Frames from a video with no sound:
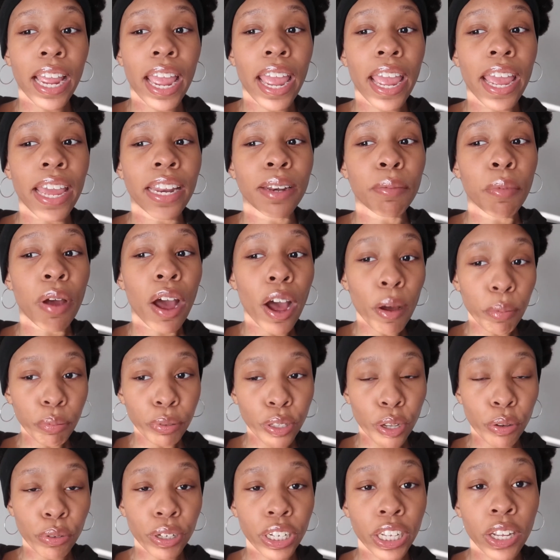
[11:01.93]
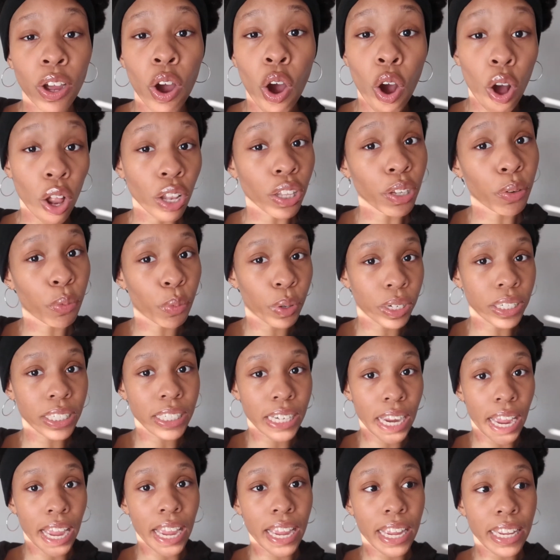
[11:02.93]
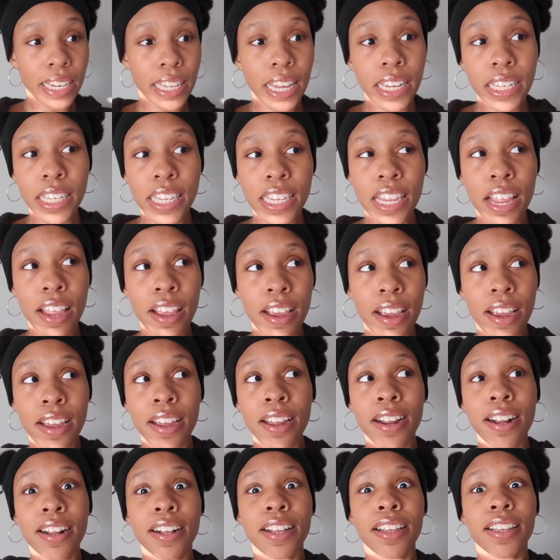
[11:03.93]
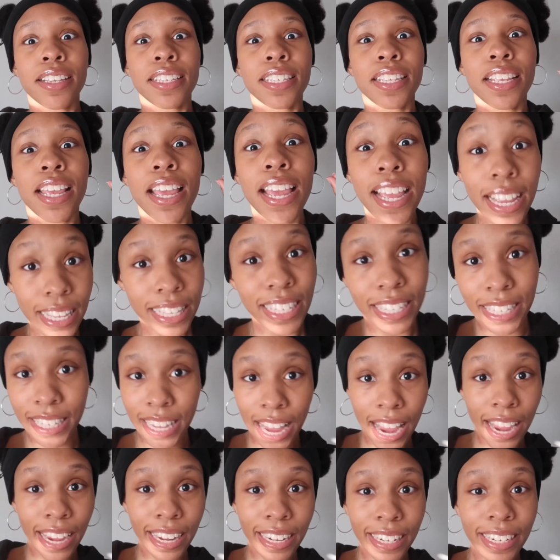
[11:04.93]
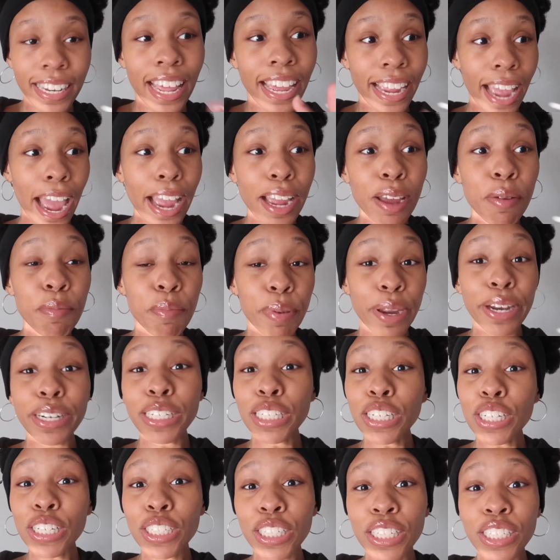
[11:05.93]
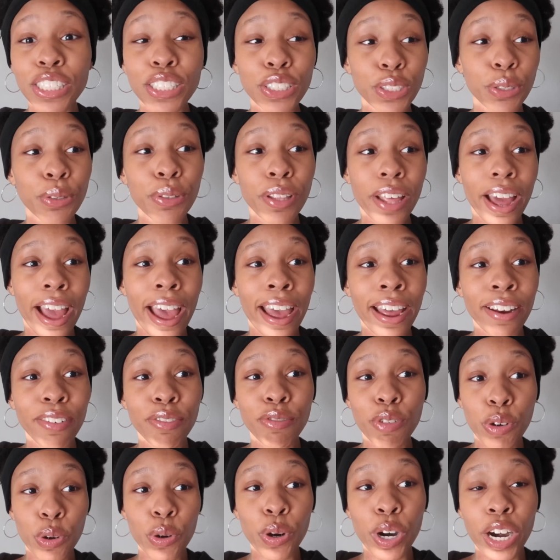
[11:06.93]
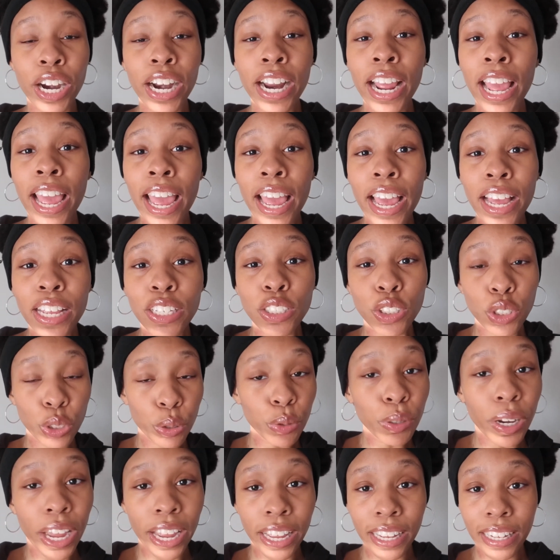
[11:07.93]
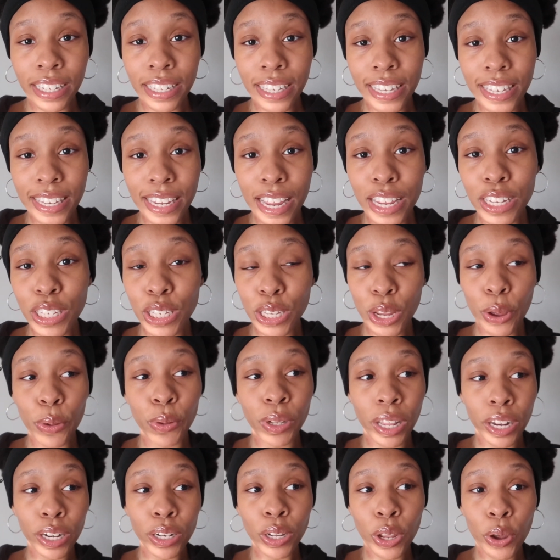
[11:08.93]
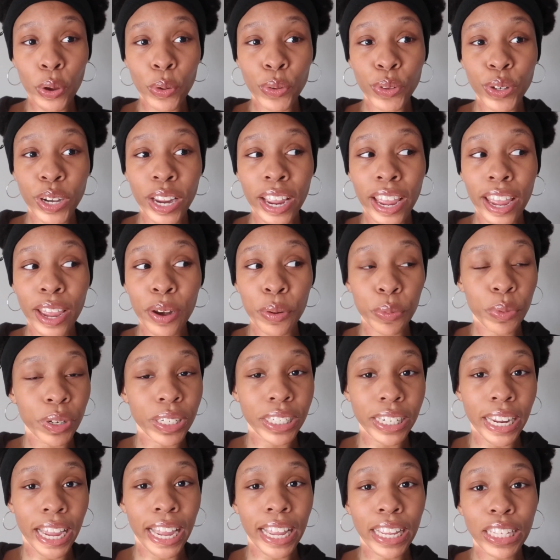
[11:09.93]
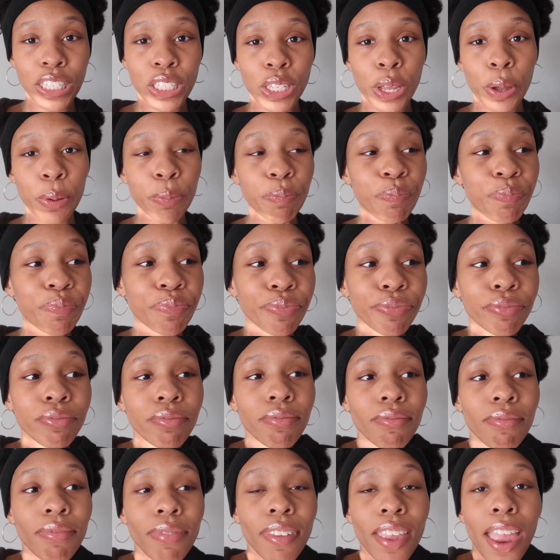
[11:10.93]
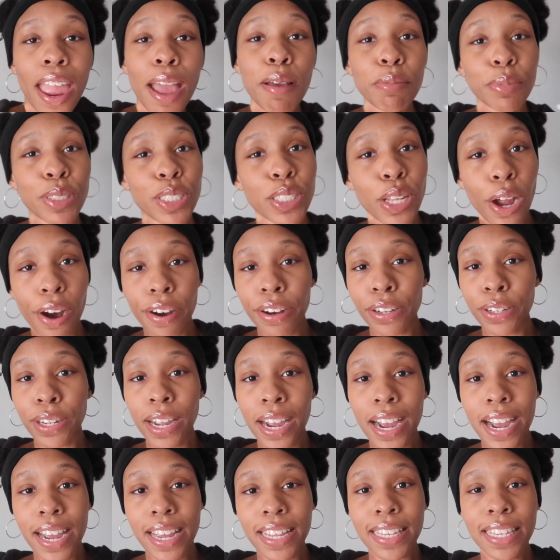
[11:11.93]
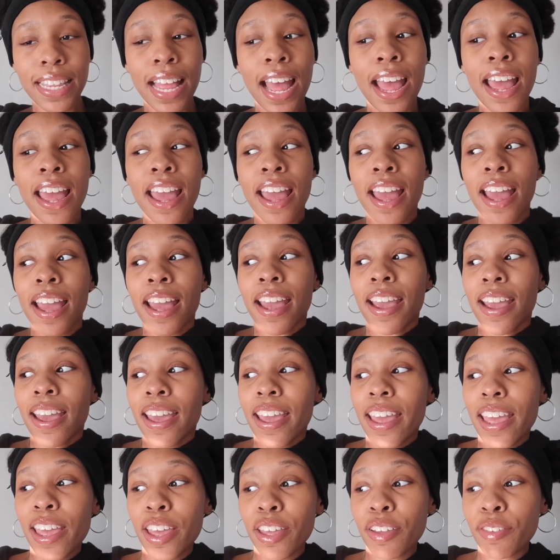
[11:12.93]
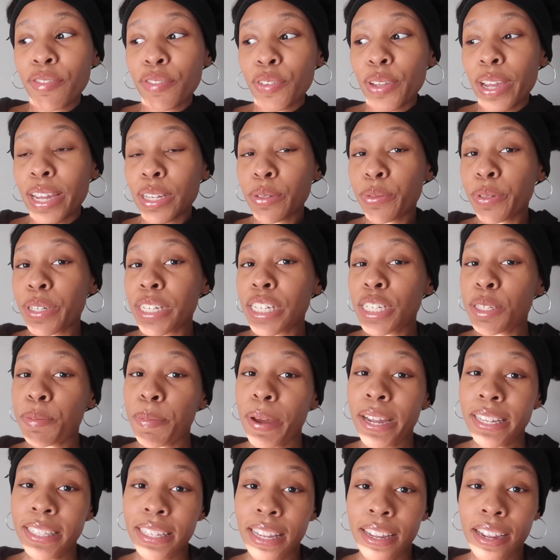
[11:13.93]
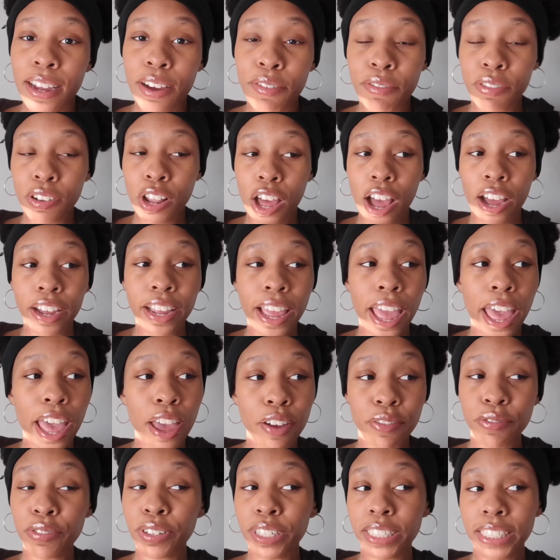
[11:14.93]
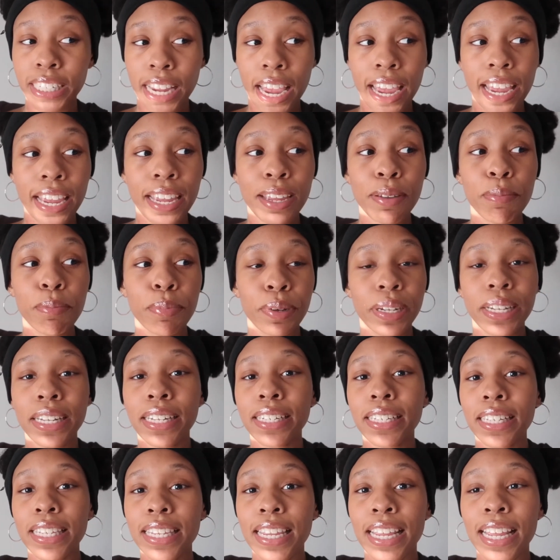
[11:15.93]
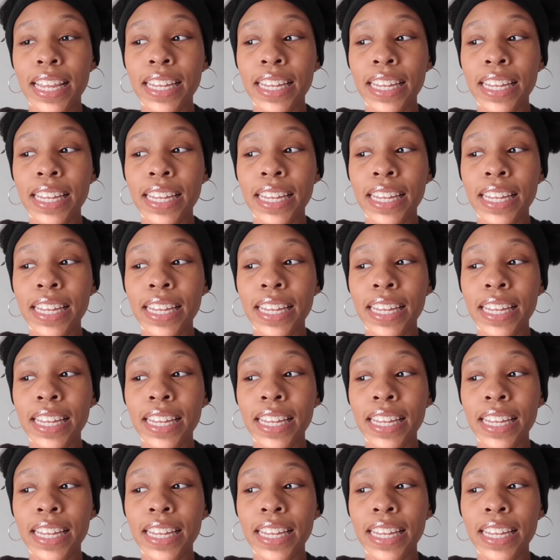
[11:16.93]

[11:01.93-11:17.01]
and uploading all in one day, that's insane. Like, I could barely do that for 2 days, so let alone in one day. So I'm sorry, you guys, if you guys were expecting a vlog every day, but